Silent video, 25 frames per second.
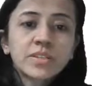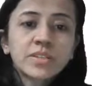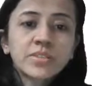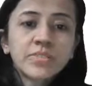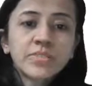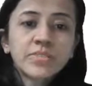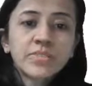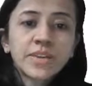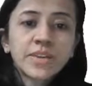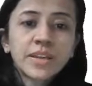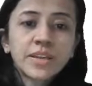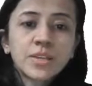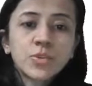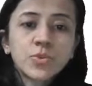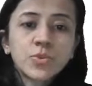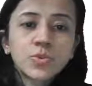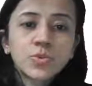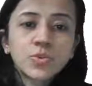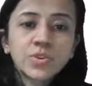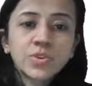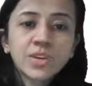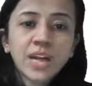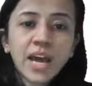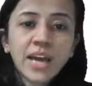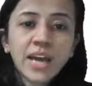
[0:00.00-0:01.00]

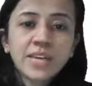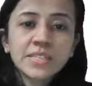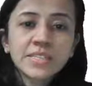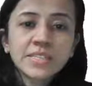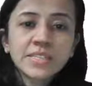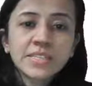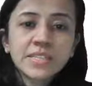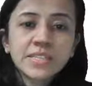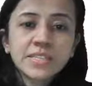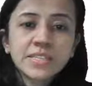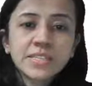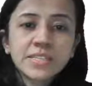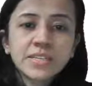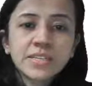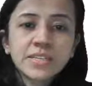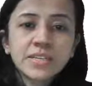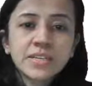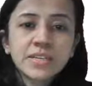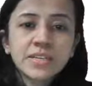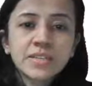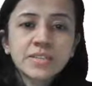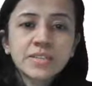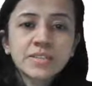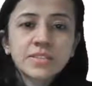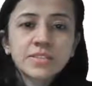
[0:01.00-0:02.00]
value rises
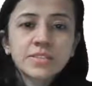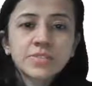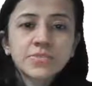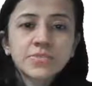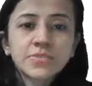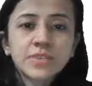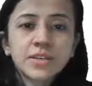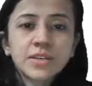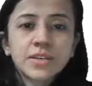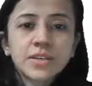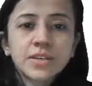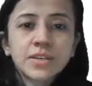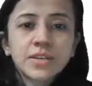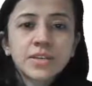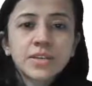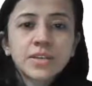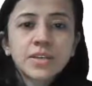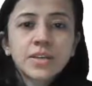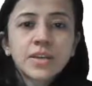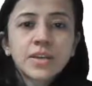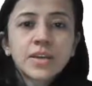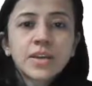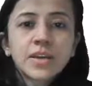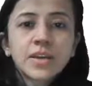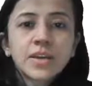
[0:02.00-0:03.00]
here, this,
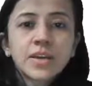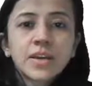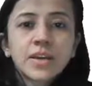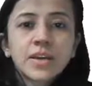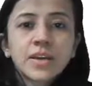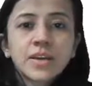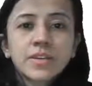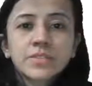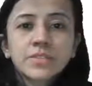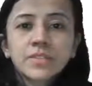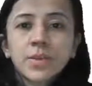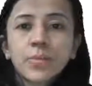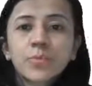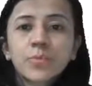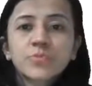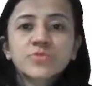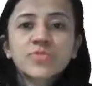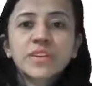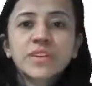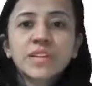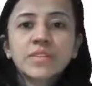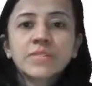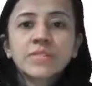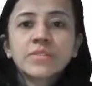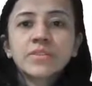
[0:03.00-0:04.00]
suppose
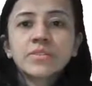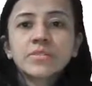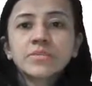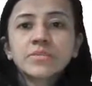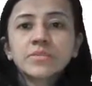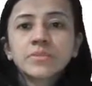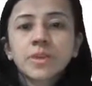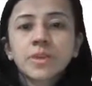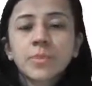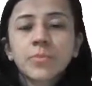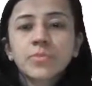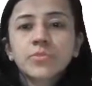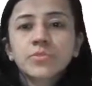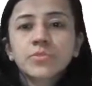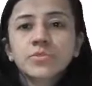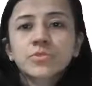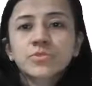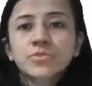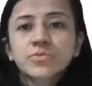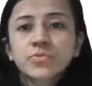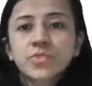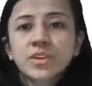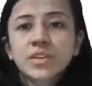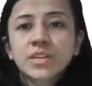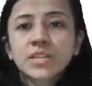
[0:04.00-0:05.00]

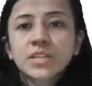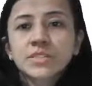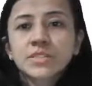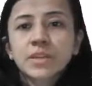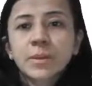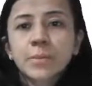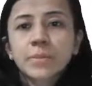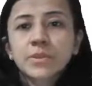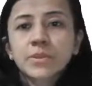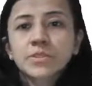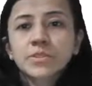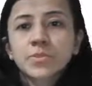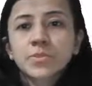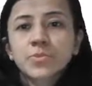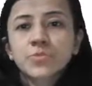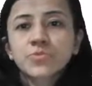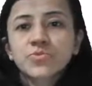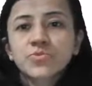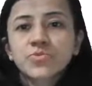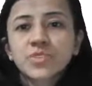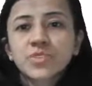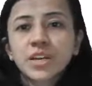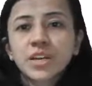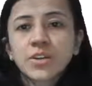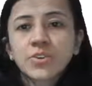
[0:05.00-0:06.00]
for example, suppose
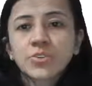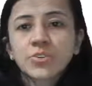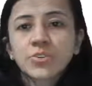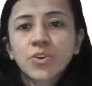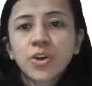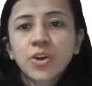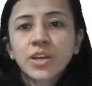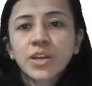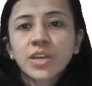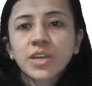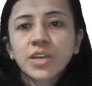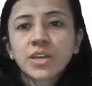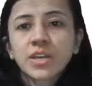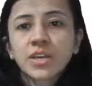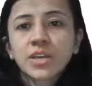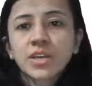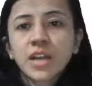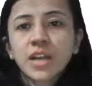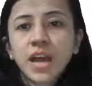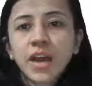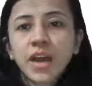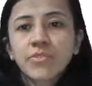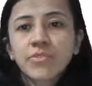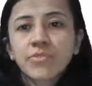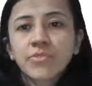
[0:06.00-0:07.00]
we are drawing a
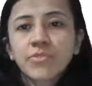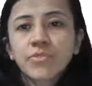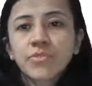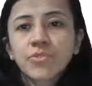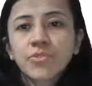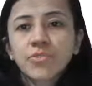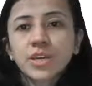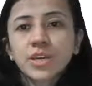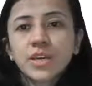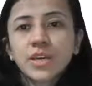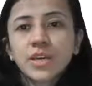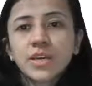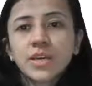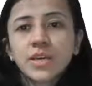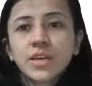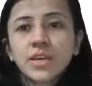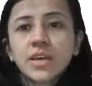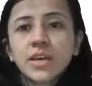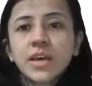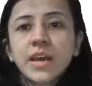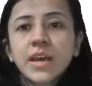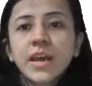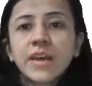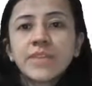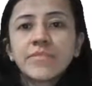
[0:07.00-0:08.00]
graph, okay,
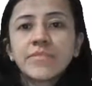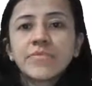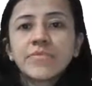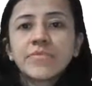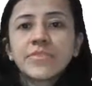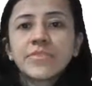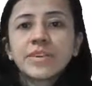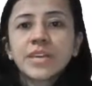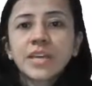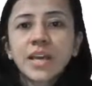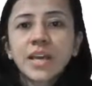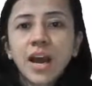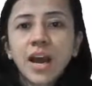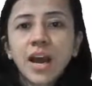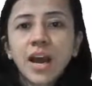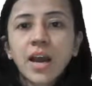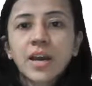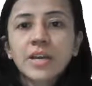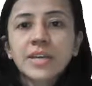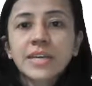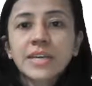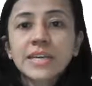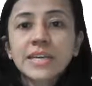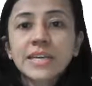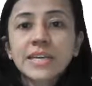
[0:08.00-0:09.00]
and we
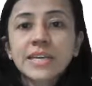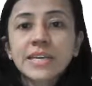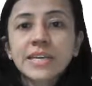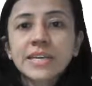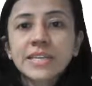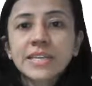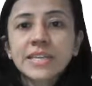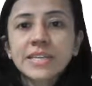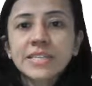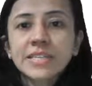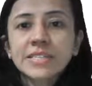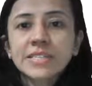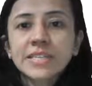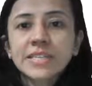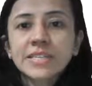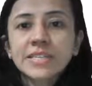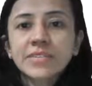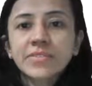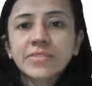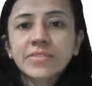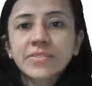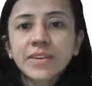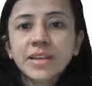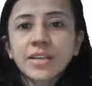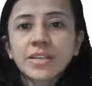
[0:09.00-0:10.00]
are increasing the
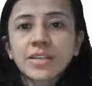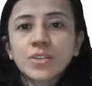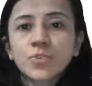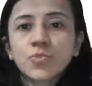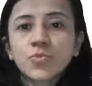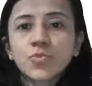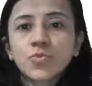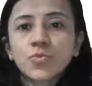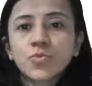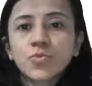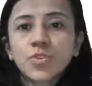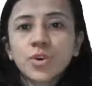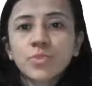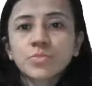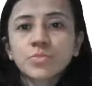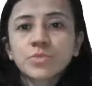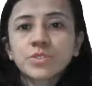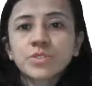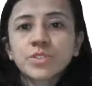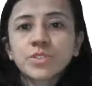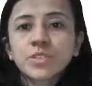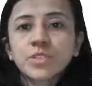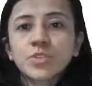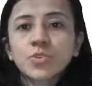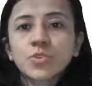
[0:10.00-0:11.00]
value from
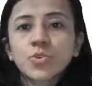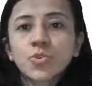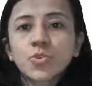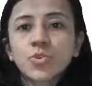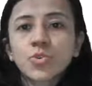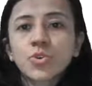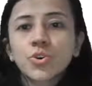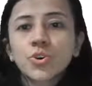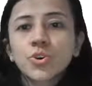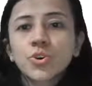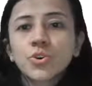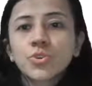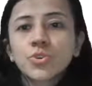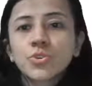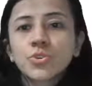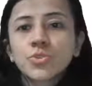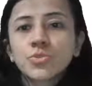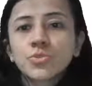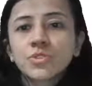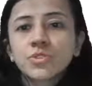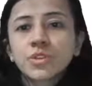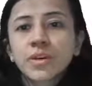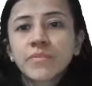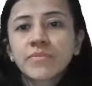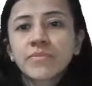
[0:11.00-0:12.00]
0 to
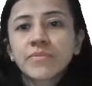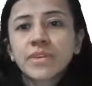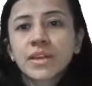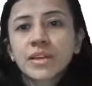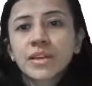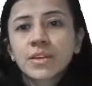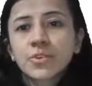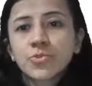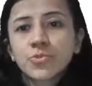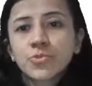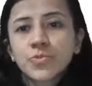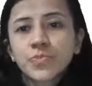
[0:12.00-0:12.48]
some value,